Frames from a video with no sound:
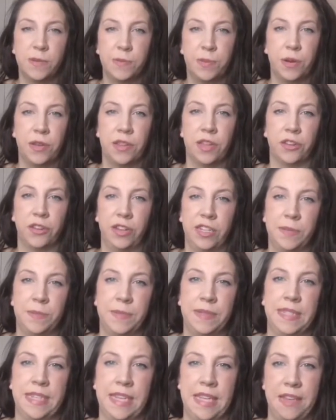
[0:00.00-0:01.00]
to put in the
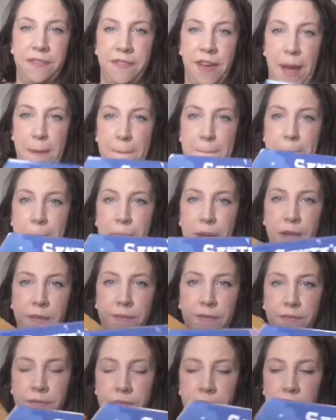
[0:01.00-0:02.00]
Christmas Eve
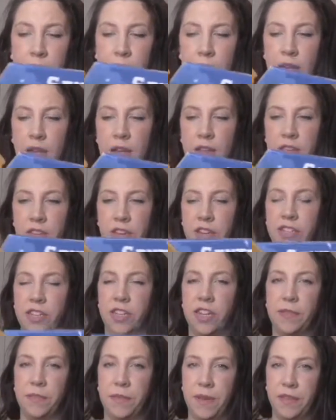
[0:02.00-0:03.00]
hamper. There is
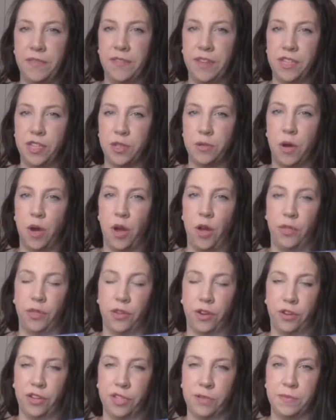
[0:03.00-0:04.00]
going to be a video on
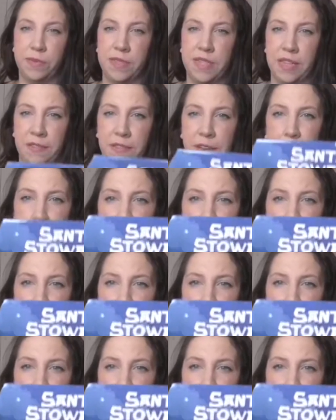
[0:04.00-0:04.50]
the Christmas Eve